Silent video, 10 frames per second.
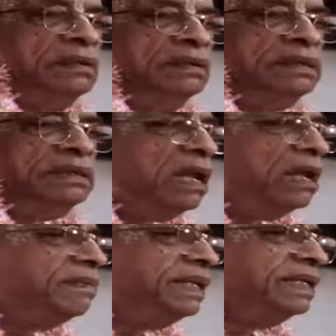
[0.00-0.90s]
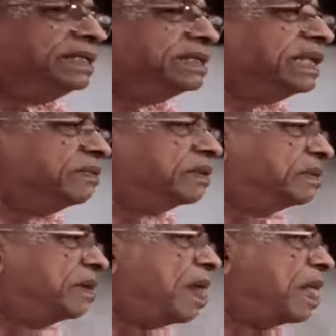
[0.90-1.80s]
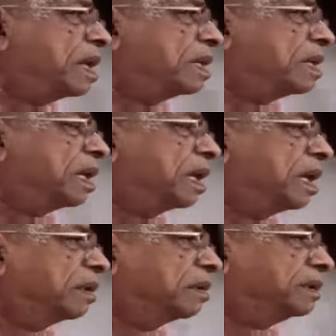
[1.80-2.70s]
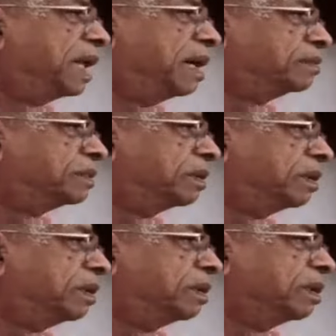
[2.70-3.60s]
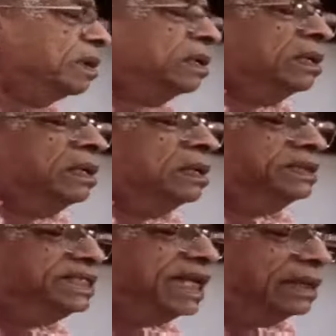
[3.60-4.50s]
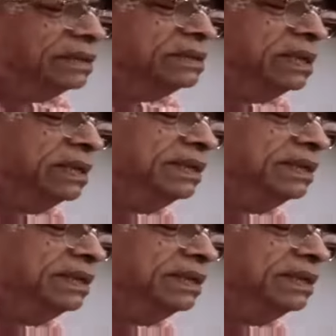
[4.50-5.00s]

This is not very reasonable. Uh, we have to judge.